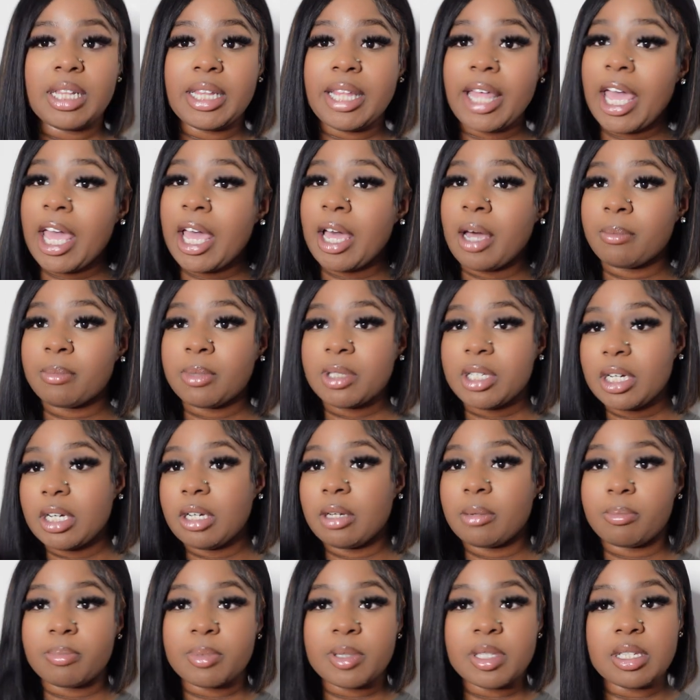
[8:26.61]
glammed
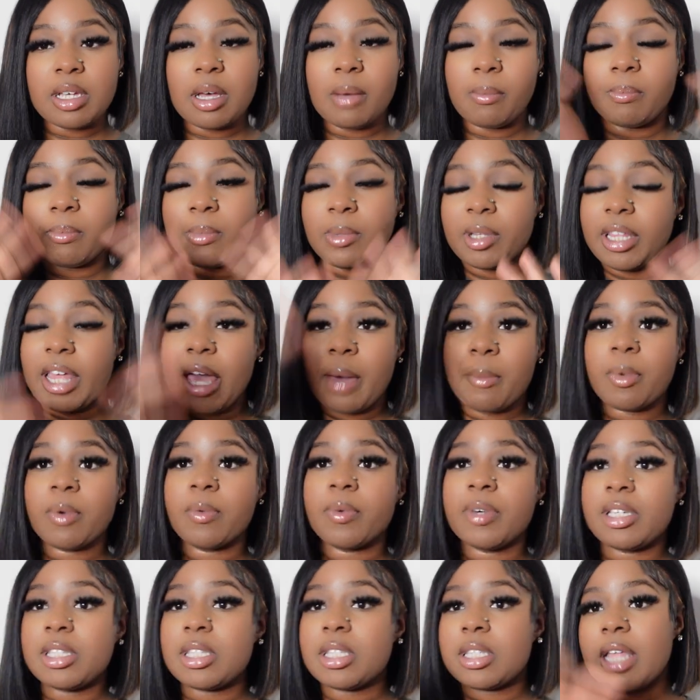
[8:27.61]
up some
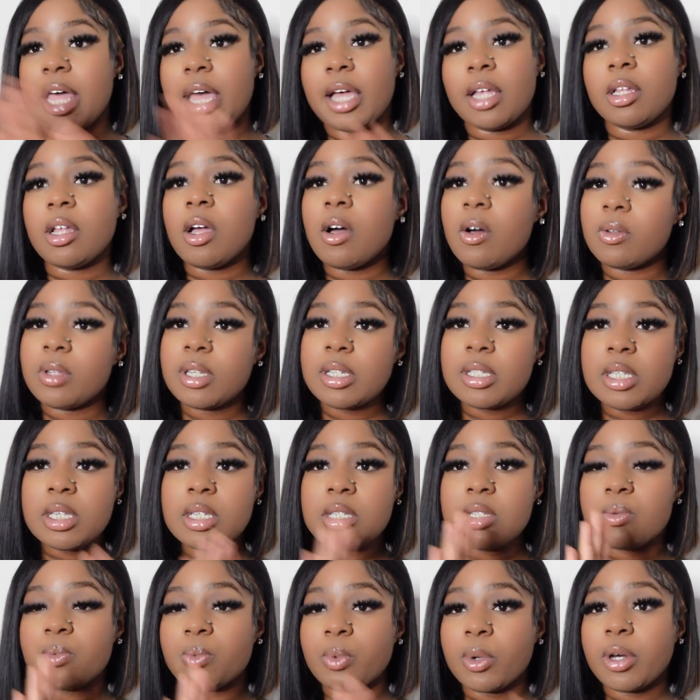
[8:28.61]
glamorous like no this
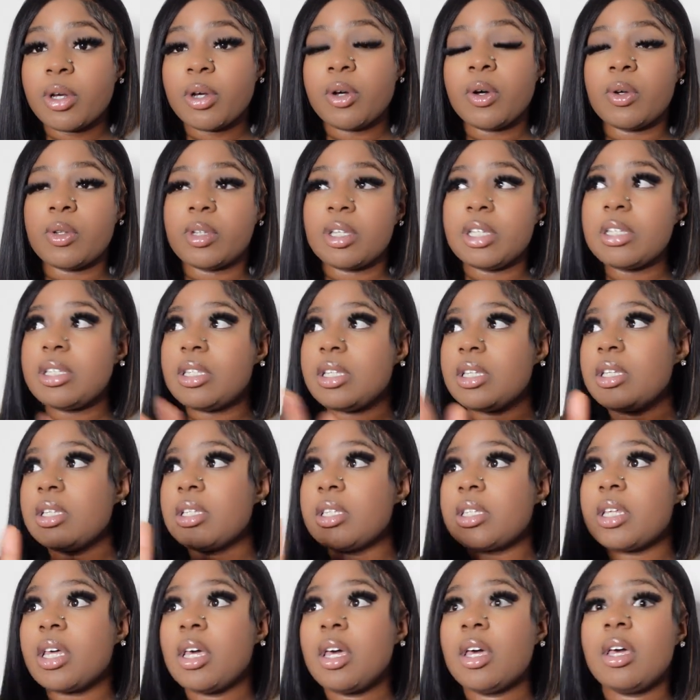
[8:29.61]
is real this
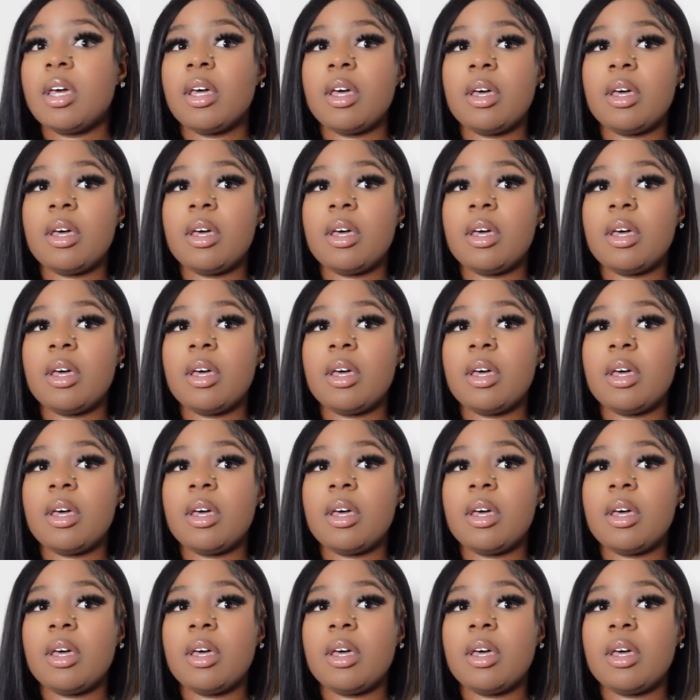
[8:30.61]
is